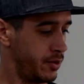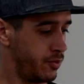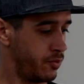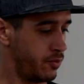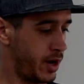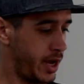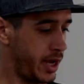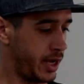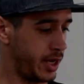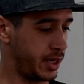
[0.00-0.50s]

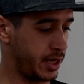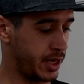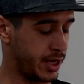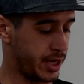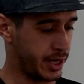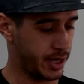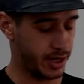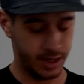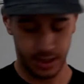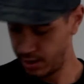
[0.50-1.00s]
right in
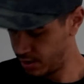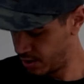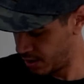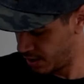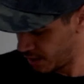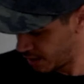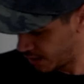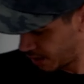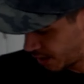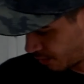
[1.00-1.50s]
here
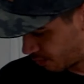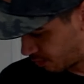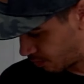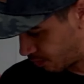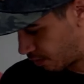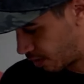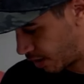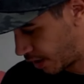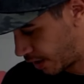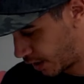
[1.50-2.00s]
and
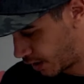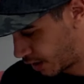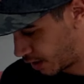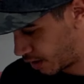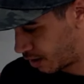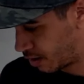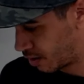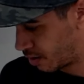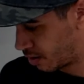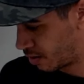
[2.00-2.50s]

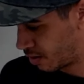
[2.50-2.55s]
right